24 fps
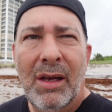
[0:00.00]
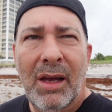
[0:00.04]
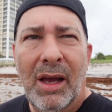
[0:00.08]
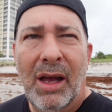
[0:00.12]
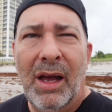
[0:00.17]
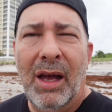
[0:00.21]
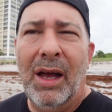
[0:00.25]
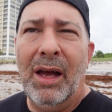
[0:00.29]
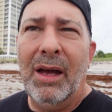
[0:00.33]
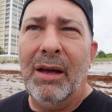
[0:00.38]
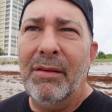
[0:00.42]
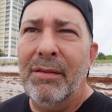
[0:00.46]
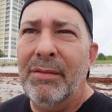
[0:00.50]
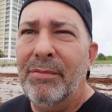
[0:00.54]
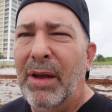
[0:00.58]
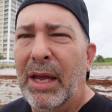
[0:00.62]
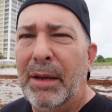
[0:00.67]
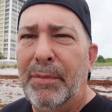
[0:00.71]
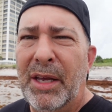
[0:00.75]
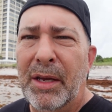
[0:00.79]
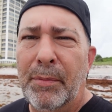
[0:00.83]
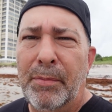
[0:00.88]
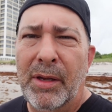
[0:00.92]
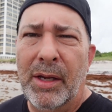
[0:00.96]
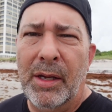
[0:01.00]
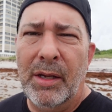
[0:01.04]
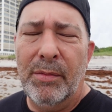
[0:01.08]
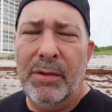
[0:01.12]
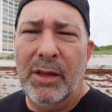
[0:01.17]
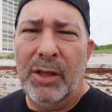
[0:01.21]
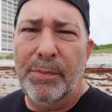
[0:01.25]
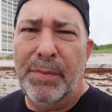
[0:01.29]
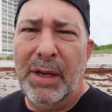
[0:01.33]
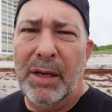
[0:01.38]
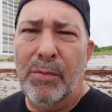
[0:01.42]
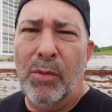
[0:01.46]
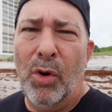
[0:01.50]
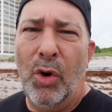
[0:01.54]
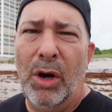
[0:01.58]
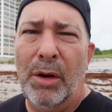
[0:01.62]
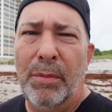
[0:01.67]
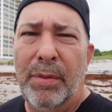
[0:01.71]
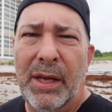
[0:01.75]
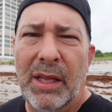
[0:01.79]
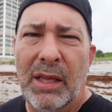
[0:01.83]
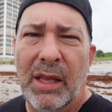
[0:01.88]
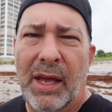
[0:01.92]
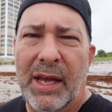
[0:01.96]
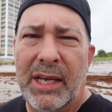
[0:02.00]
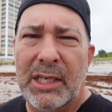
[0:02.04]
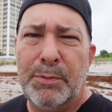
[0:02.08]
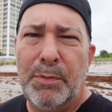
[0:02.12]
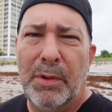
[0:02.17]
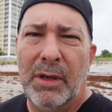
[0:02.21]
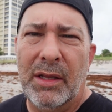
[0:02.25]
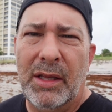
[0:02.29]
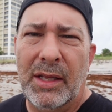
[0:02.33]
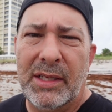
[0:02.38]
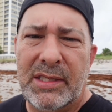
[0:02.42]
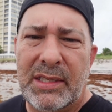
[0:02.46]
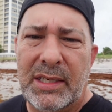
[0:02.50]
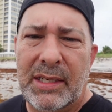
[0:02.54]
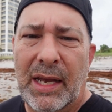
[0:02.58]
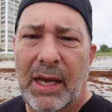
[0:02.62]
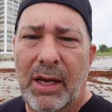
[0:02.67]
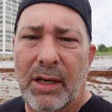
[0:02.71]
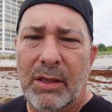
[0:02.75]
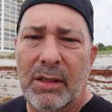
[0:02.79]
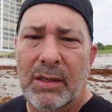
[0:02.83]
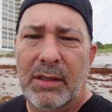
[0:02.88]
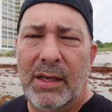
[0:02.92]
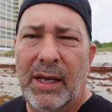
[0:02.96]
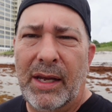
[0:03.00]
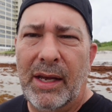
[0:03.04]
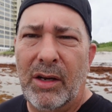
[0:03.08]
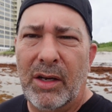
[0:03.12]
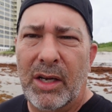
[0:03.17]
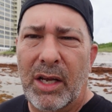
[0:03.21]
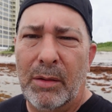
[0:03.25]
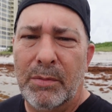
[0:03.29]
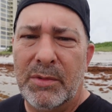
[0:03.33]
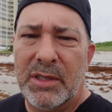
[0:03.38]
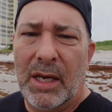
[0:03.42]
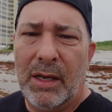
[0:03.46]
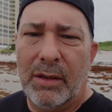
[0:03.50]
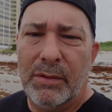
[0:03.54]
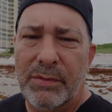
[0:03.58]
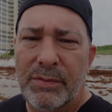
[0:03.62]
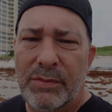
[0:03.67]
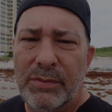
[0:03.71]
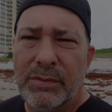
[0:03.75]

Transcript: Uh, maybe a bit, a bit more, a bit less, but let's see how, how it comes out.